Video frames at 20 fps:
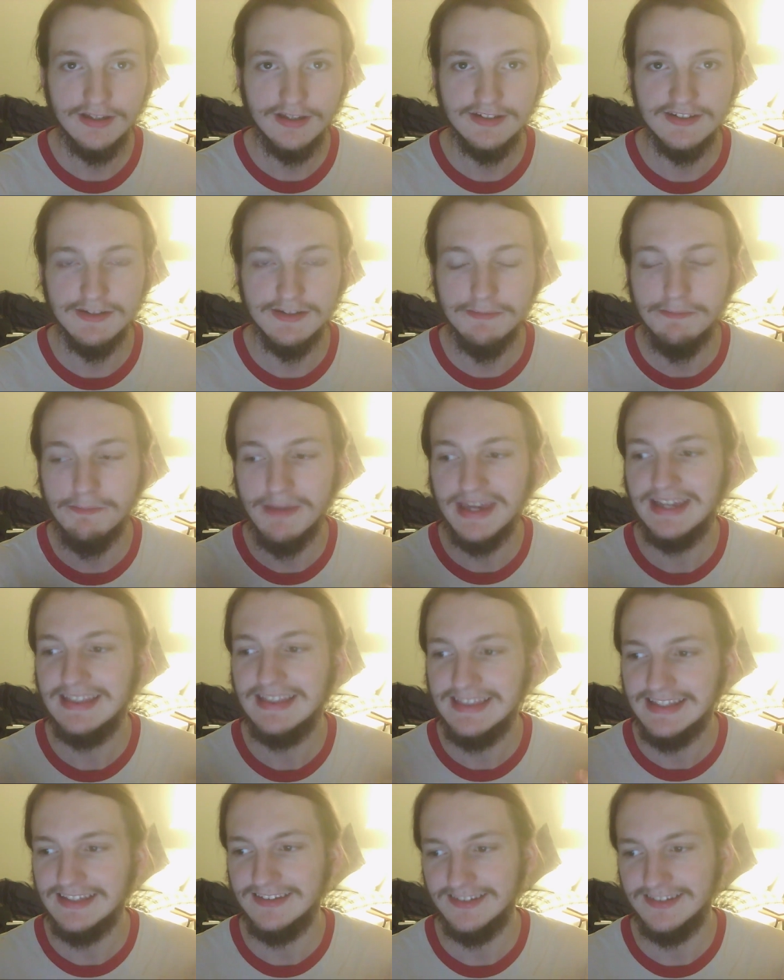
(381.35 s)
to
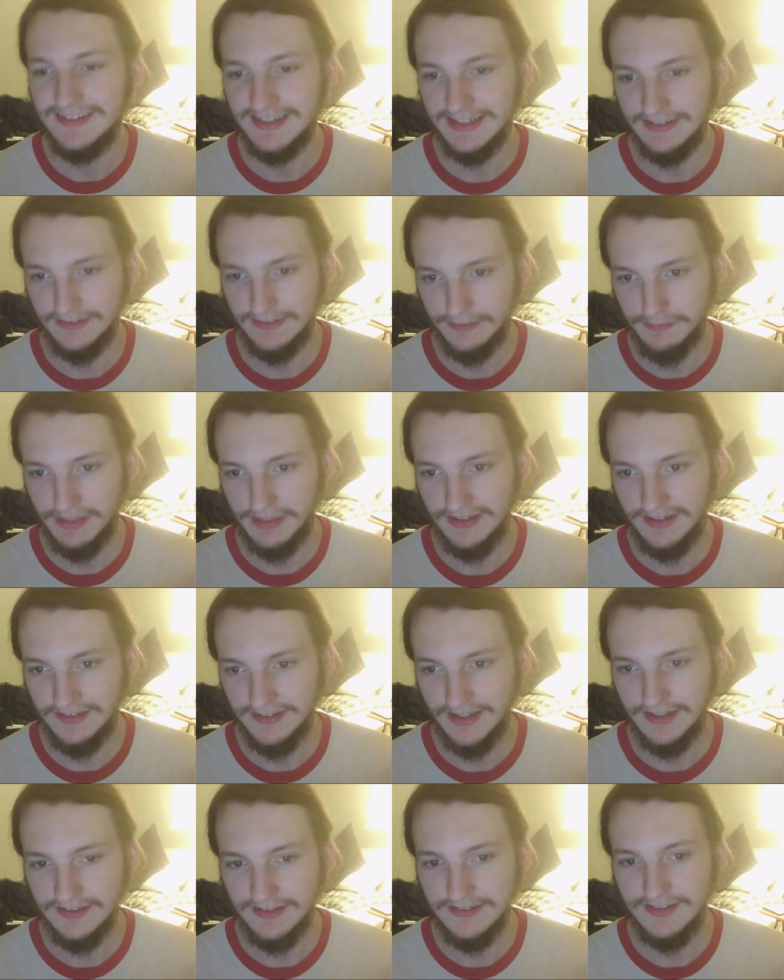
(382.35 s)
make these things make
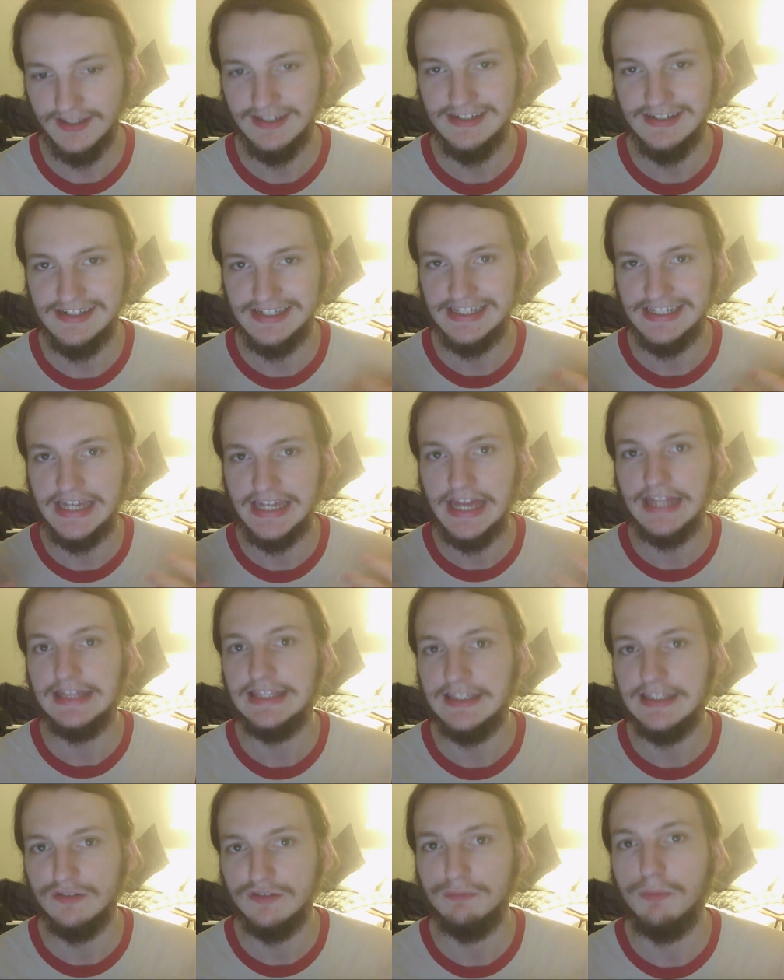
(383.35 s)
sense and to get
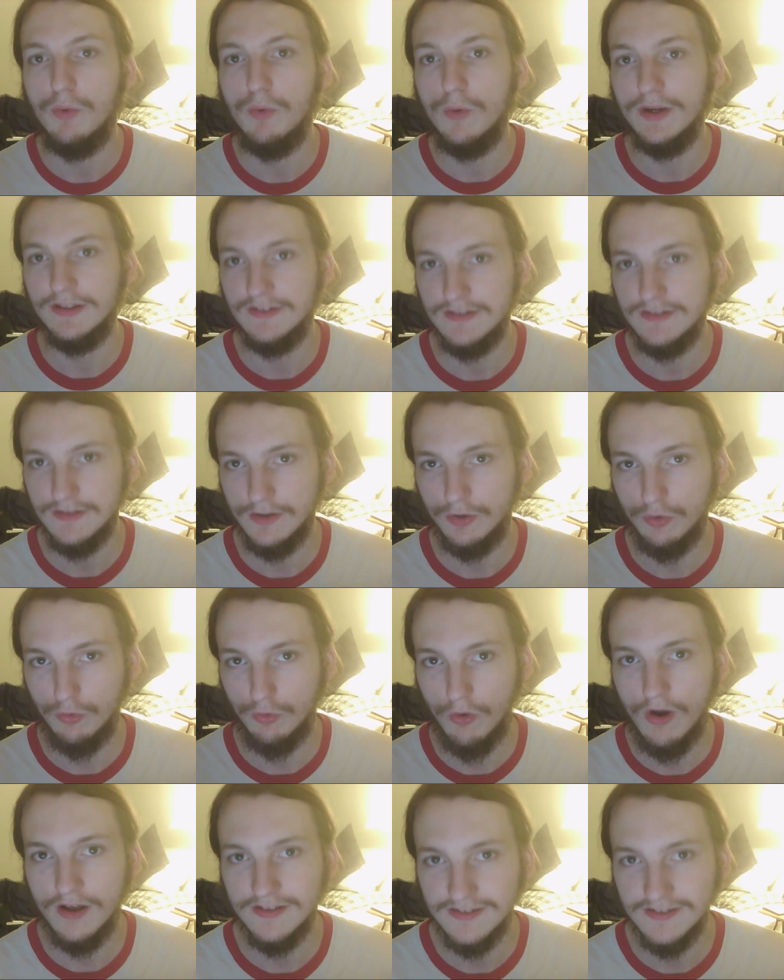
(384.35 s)
these points
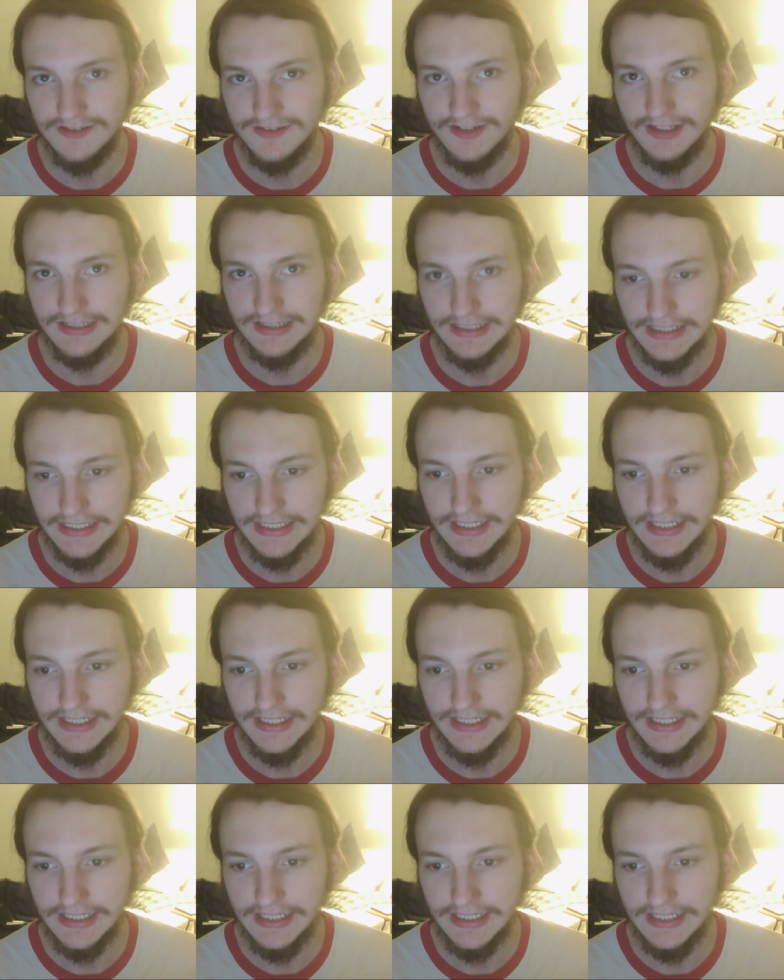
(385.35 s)
across subtly